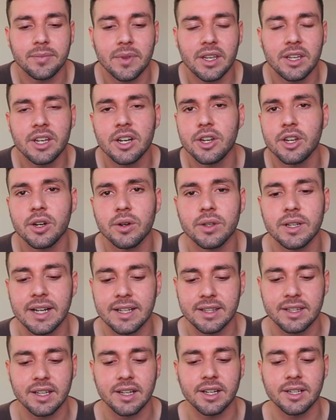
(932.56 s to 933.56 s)
you know, you don't
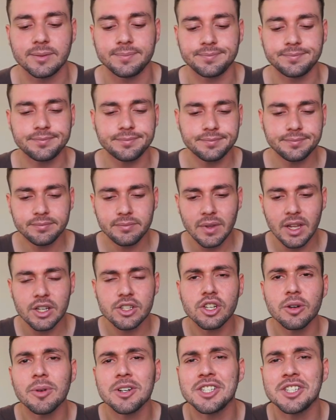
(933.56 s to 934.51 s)
get the so